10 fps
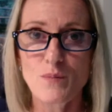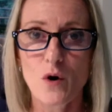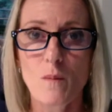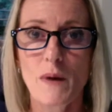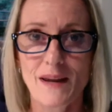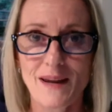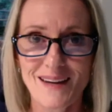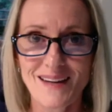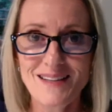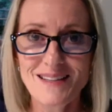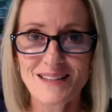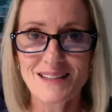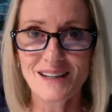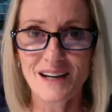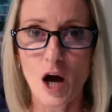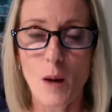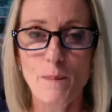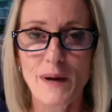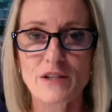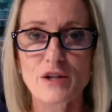brought my kids a
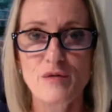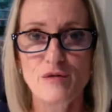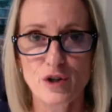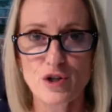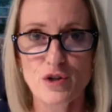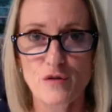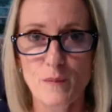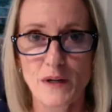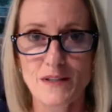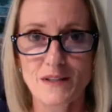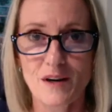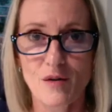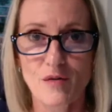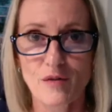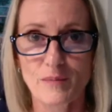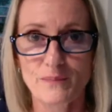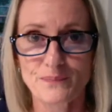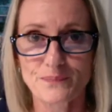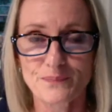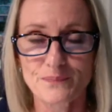better version of myself.
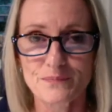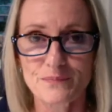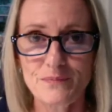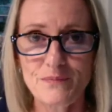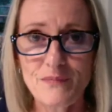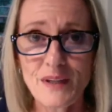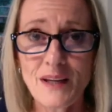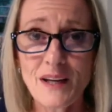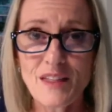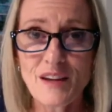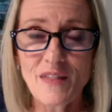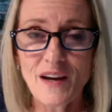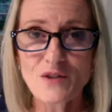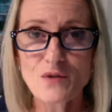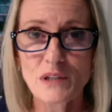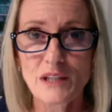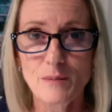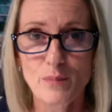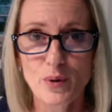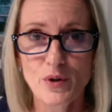And I think that's really
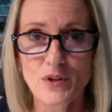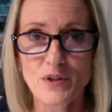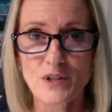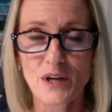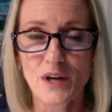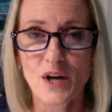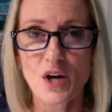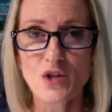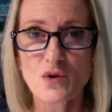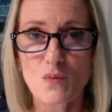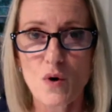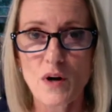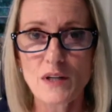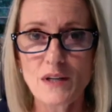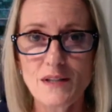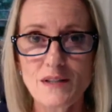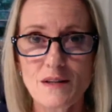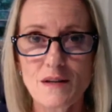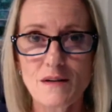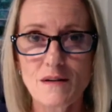important. So what is
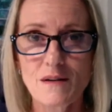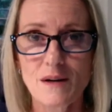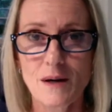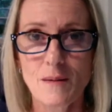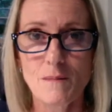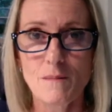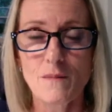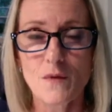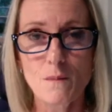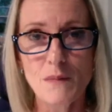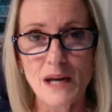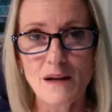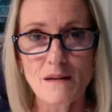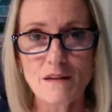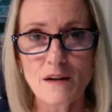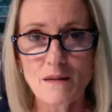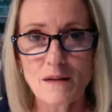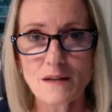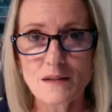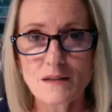the main thing that
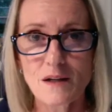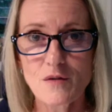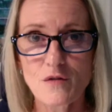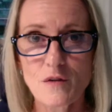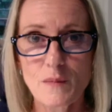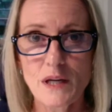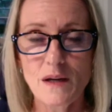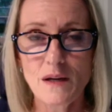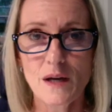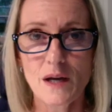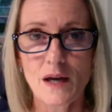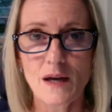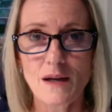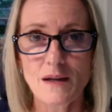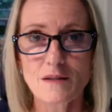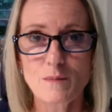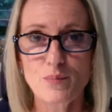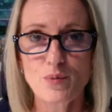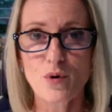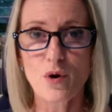it's done for me? It's
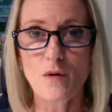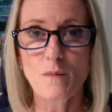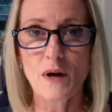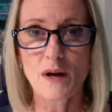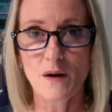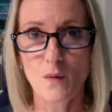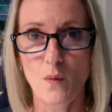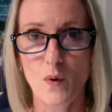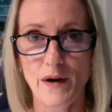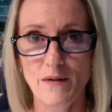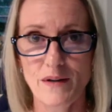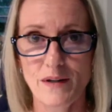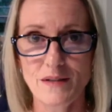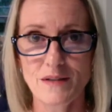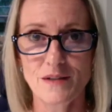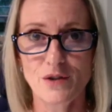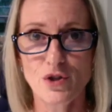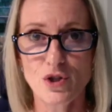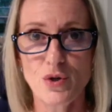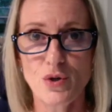brought my awareness
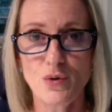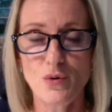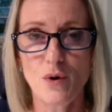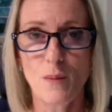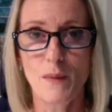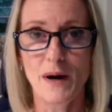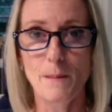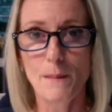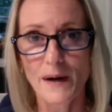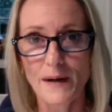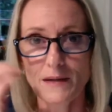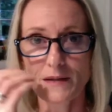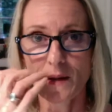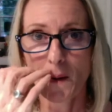to my mind.